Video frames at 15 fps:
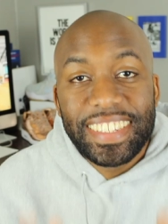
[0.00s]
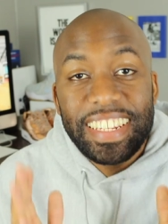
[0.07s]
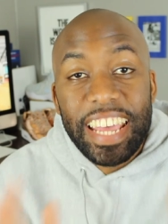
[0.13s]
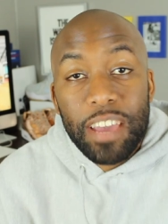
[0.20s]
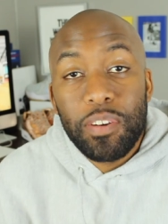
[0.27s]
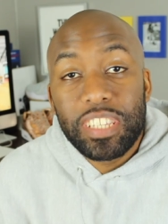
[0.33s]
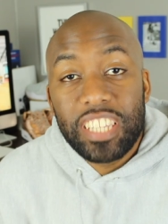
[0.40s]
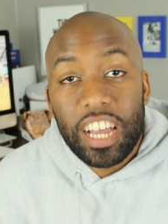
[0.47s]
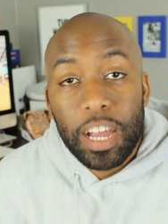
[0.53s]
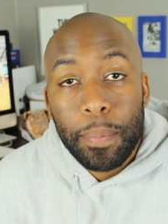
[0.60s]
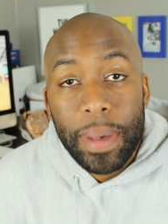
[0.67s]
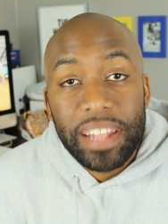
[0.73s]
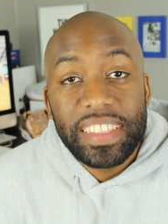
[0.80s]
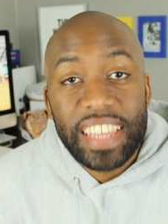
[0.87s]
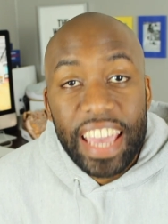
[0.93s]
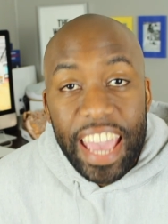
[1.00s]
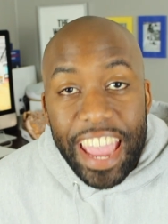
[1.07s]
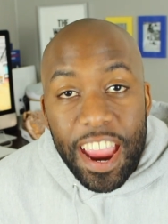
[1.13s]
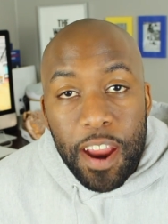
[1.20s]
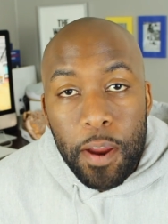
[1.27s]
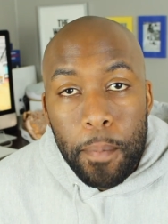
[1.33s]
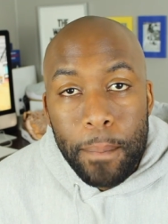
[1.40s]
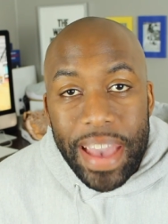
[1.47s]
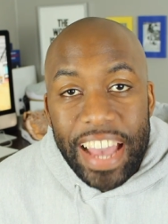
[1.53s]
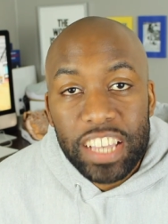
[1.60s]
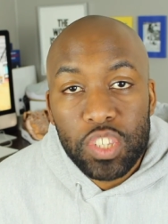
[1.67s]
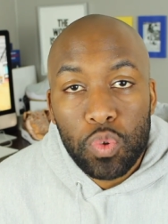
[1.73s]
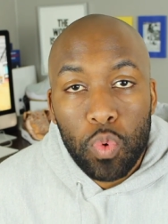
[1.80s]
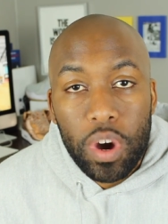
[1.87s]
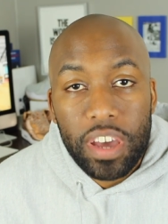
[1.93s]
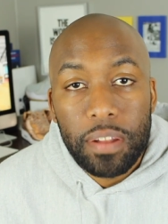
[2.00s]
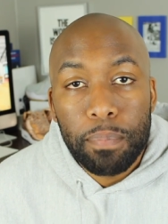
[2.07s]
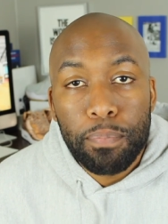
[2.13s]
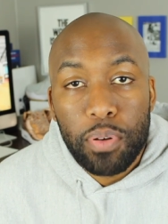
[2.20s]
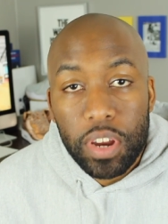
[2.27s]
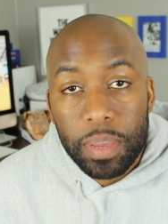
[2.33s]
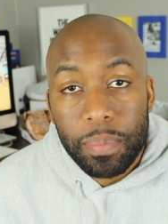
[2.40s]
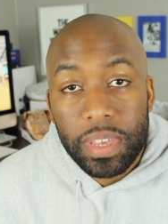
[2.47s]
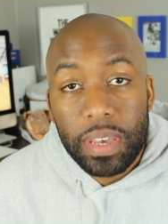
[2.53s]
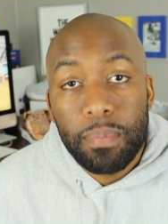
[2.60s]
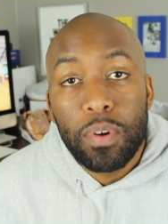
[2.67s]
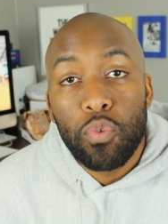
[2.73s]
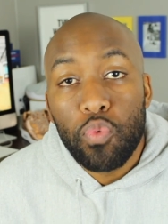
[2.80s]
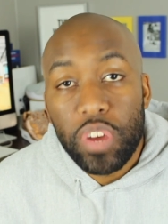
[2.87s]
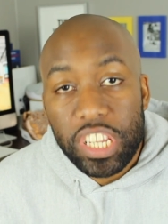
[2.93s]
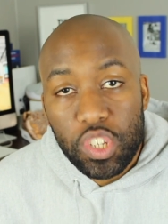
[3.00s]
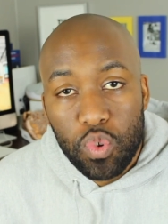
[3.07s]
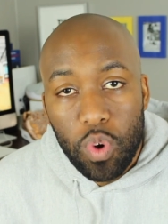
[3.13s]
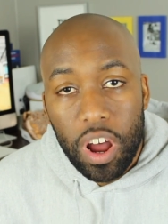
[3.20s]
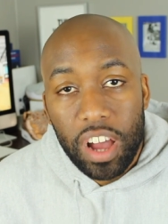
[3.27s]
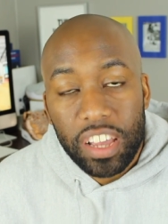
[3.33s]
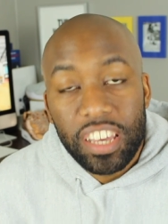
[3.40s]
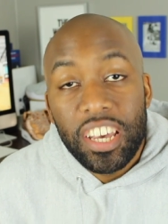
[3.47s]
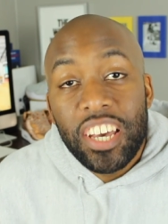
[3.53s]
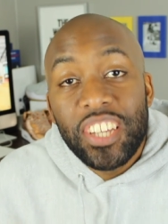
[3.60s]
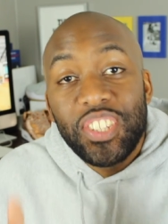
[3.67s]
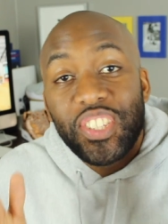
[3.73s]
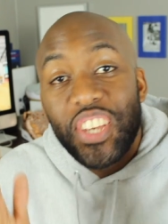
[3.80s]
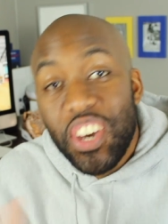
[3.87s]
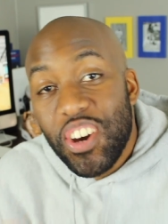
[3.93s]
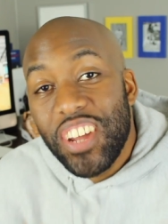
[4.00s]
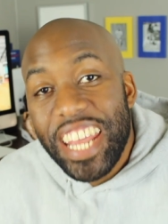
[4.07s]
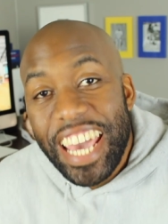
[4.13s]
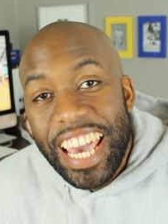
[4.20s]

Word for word: Today we talk about the Air Max 1 Premium Ridgerock. Tune